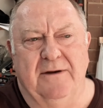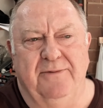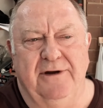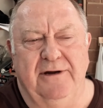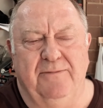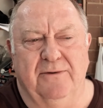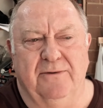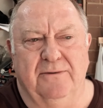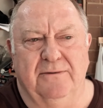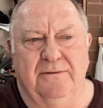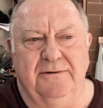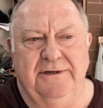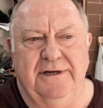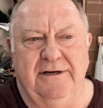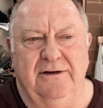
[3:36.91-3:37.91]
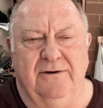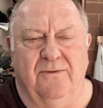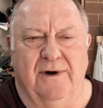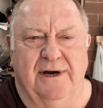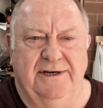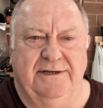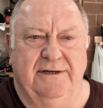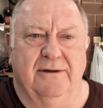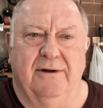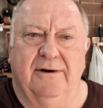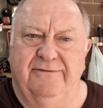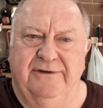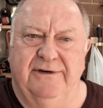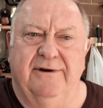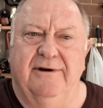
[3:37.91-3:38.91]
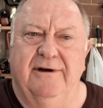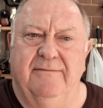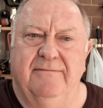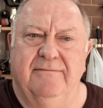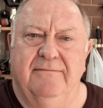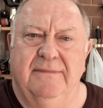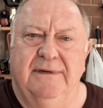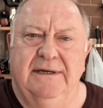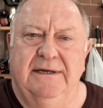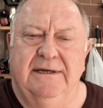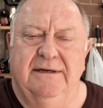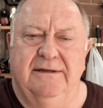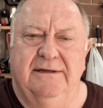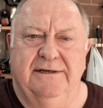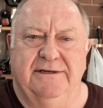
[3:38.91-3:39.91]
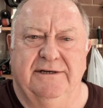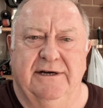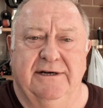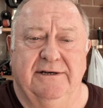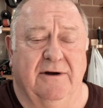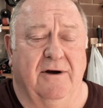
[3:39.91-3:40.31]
people tend to waste a lot of time these days.